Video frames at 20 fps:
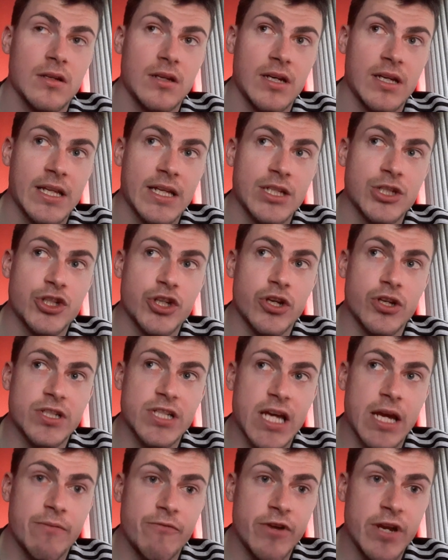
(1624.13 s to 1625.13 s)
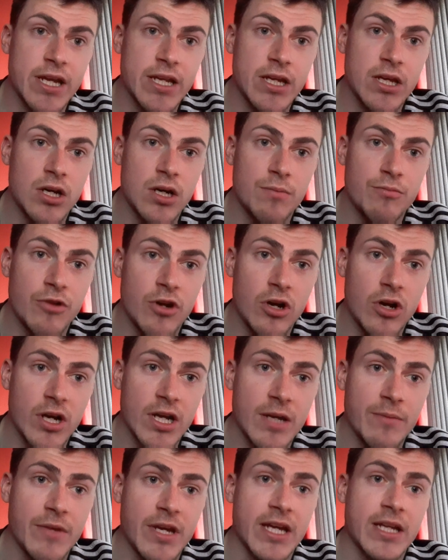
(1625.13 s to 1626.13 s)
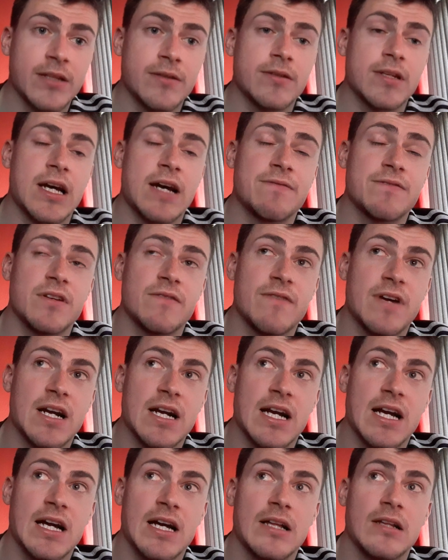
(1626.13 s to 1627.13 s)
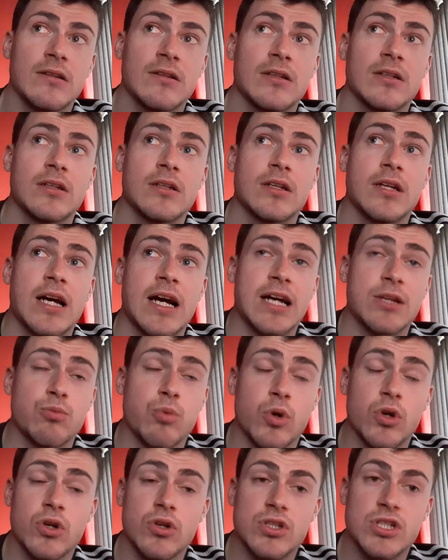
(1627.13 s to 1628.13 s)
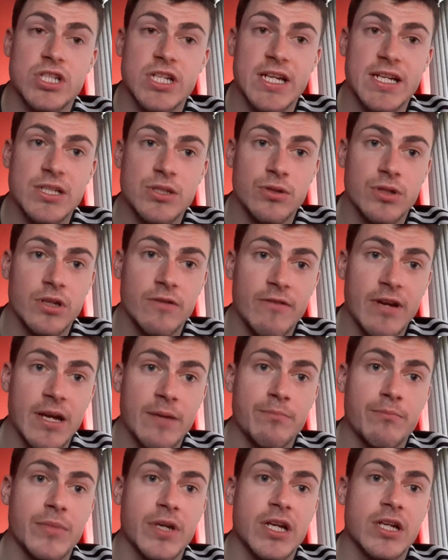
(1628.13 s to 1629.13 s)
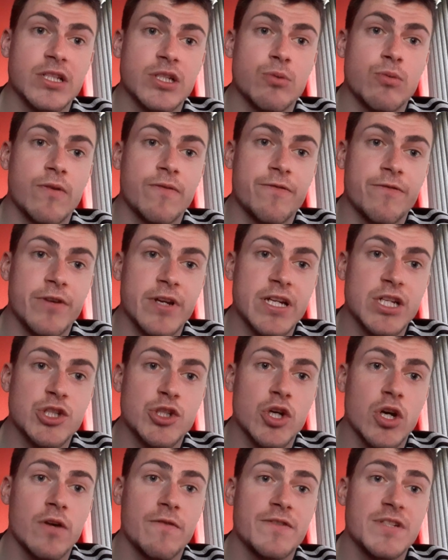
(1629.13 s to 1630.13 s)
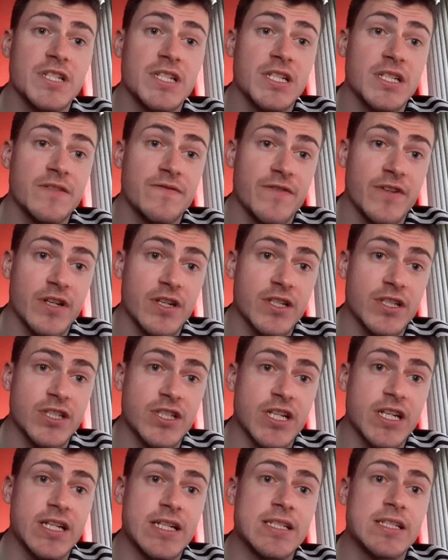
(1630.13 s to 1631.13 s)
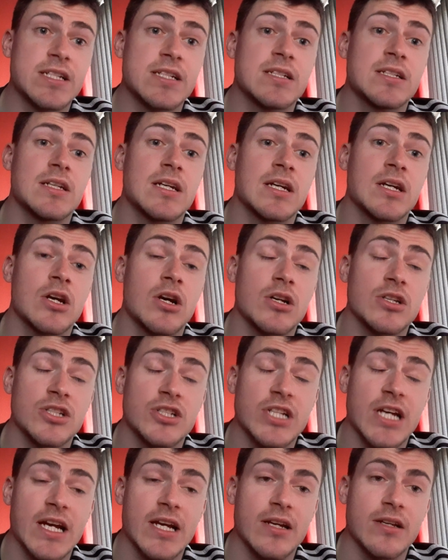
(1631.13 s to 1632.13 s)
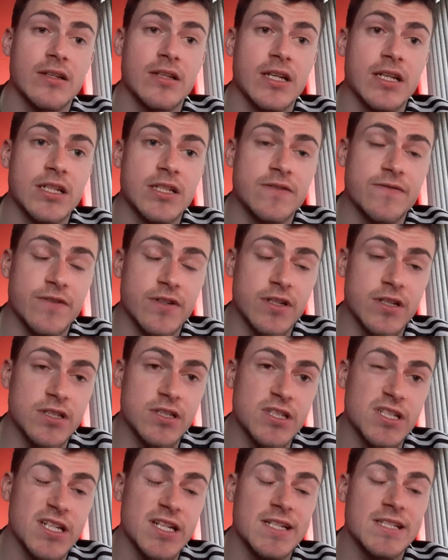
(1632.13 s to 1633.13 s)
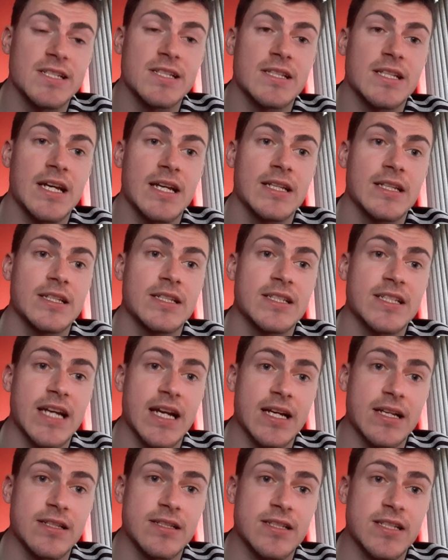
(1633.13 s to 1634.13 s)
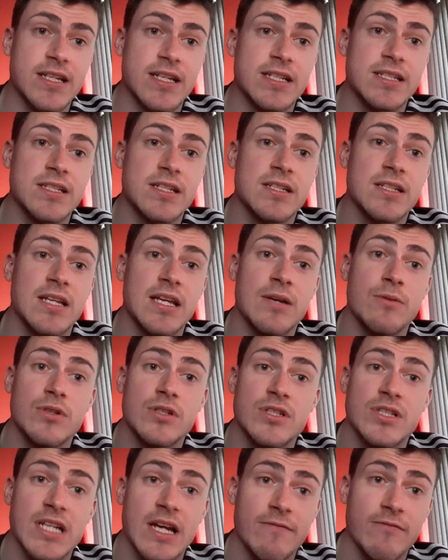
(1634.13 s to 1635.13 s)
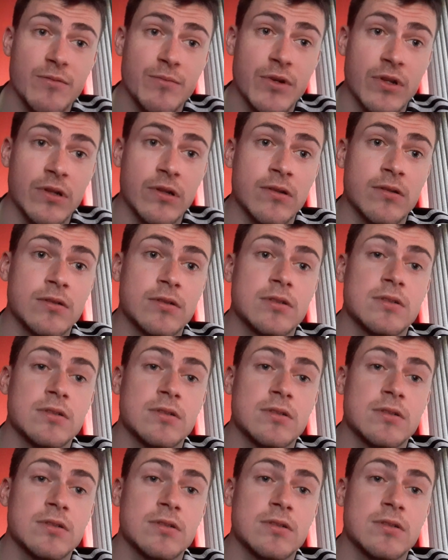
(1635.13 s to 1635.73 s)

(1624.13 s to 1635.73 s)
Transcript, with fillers: And then Jose Mourinho brought him in after Van Gaal. Had one good season under him because he won three trophies in his first season and got a second in his first season. Then his second season, he was terrible.